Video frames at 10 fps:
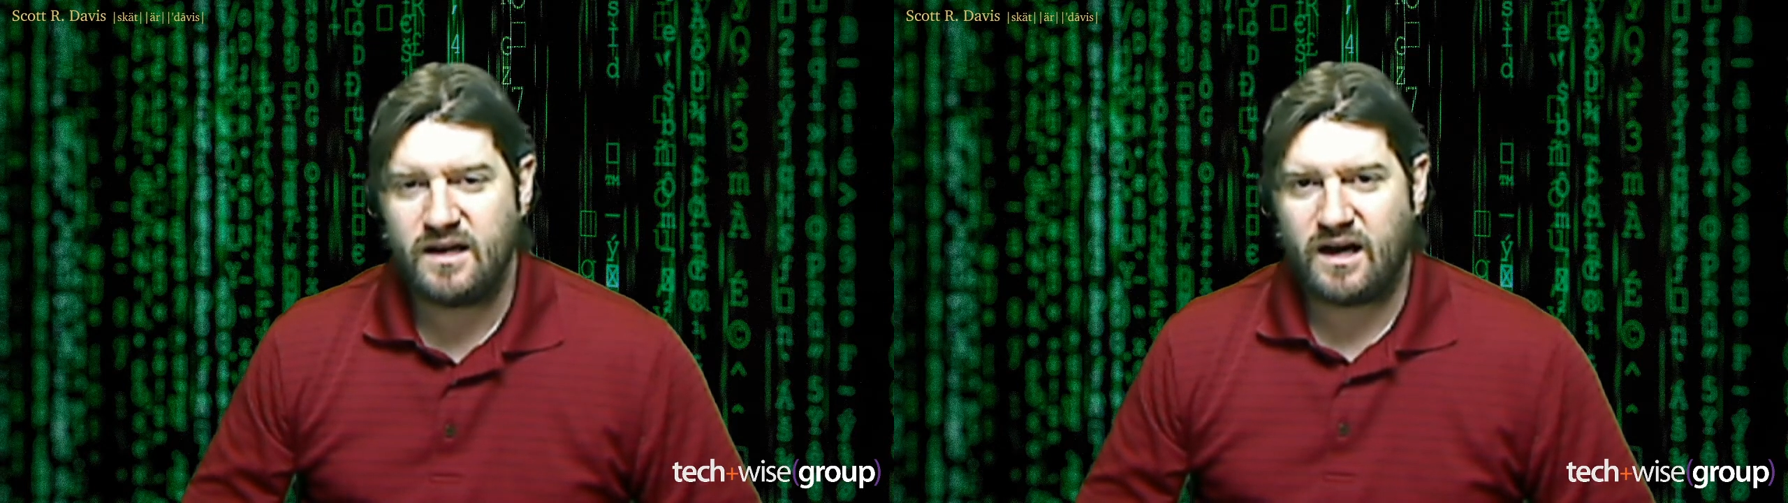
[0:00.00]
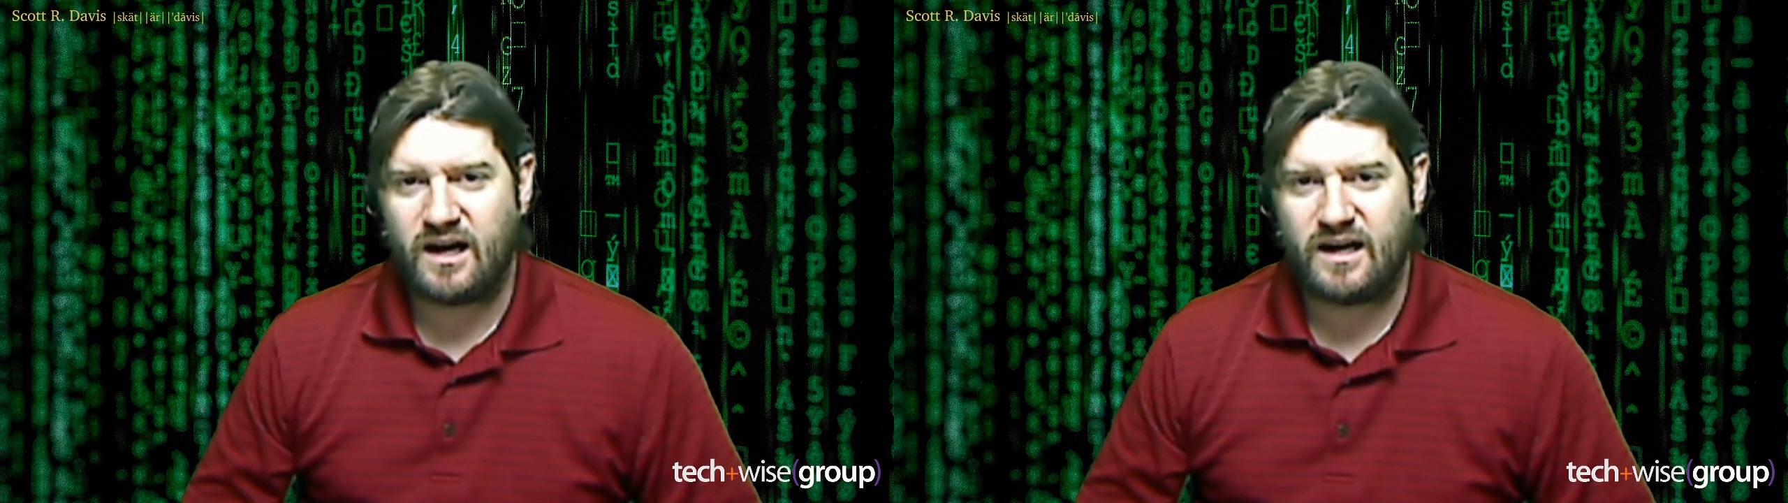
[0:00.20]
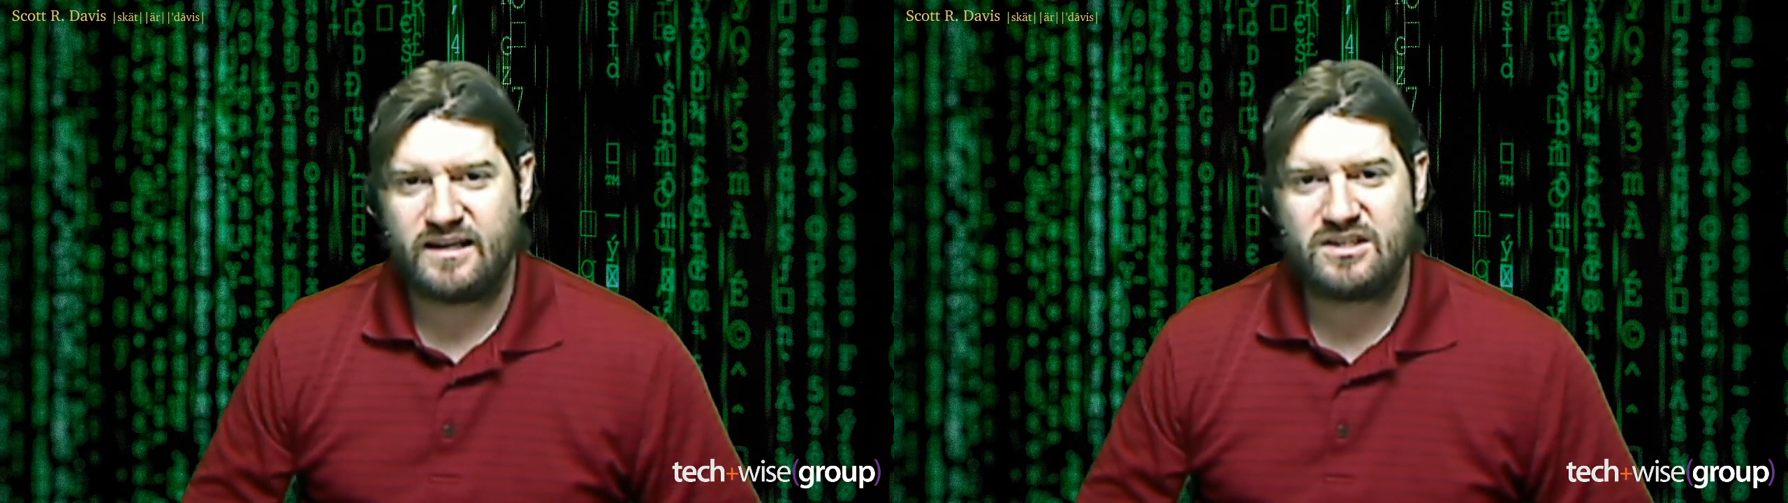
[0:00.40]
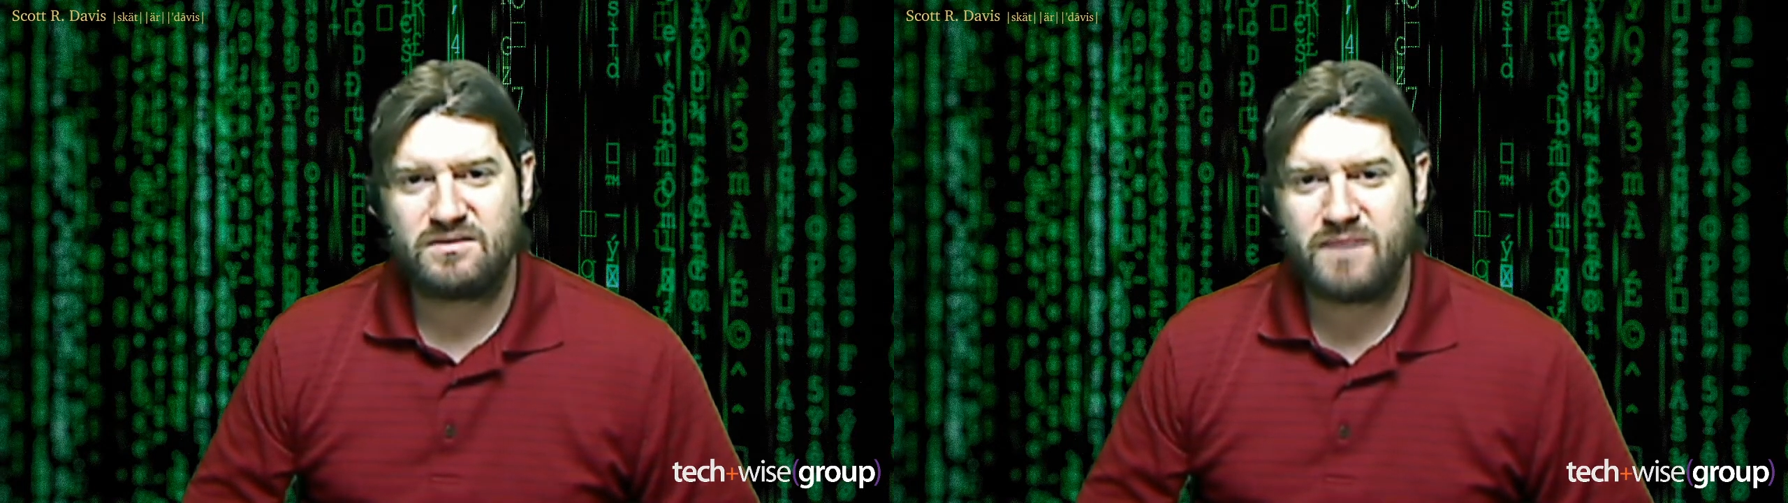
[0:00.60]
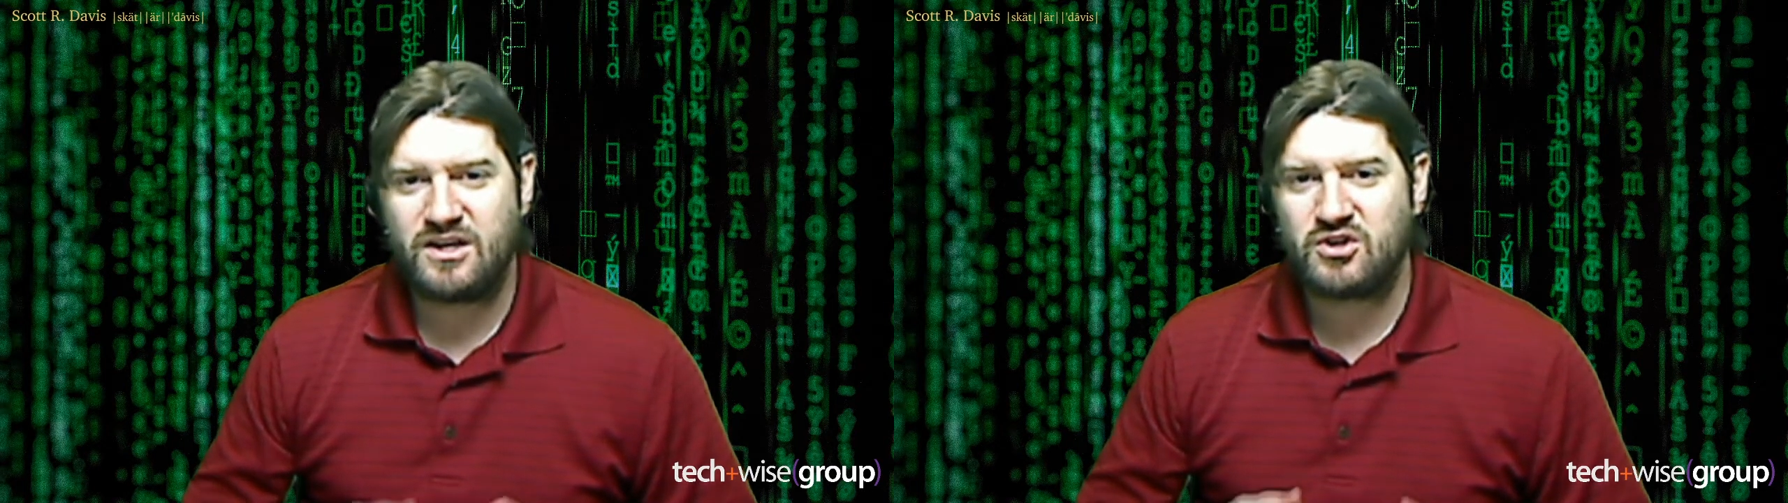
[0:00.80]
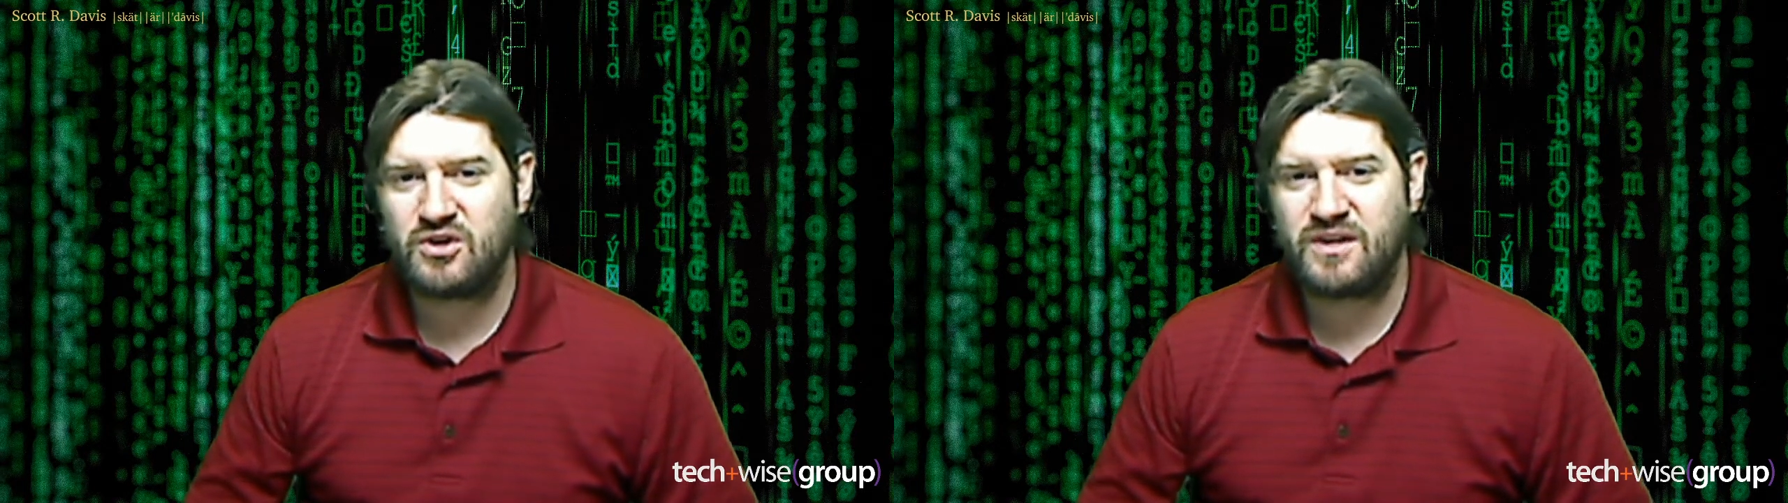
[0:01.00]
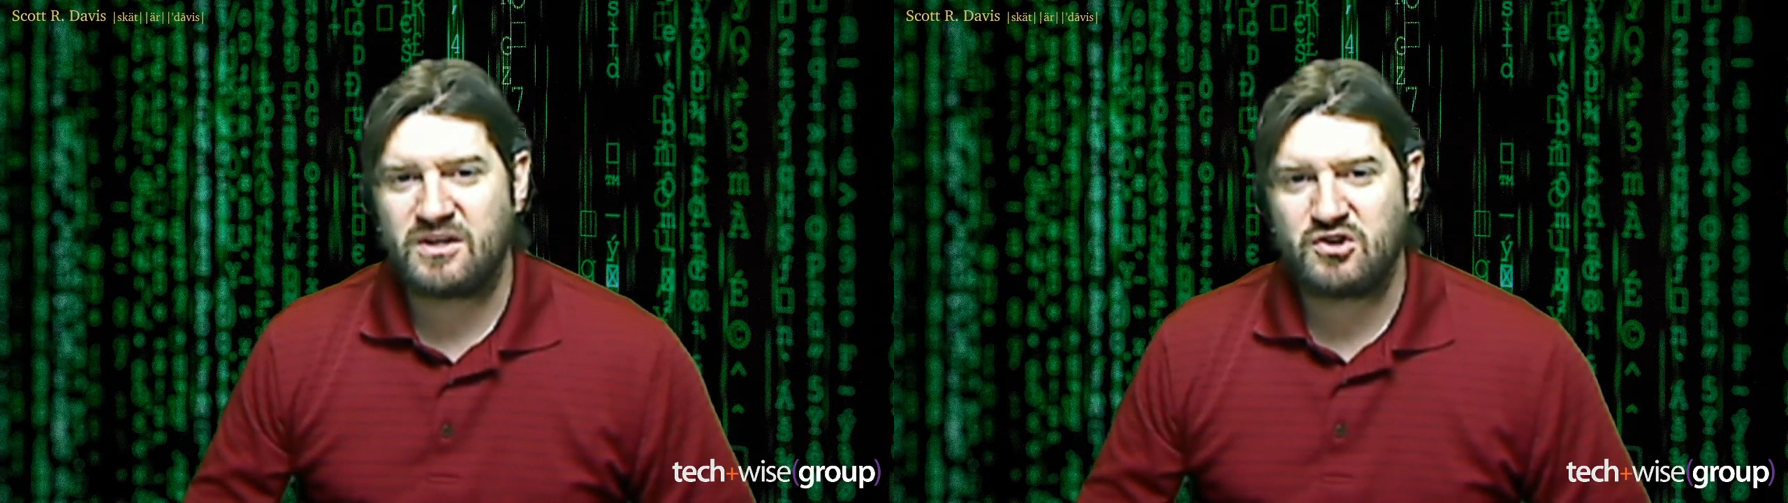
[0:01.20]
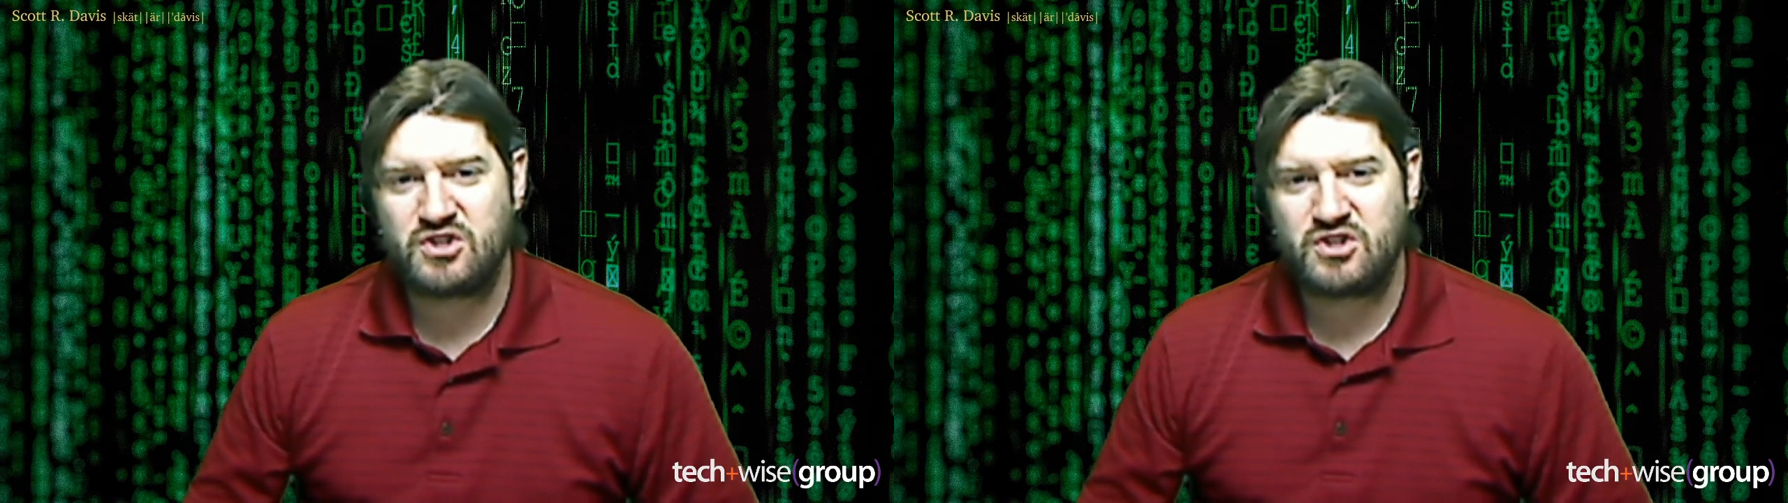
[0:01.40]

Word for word: Uh, and just make sure that you're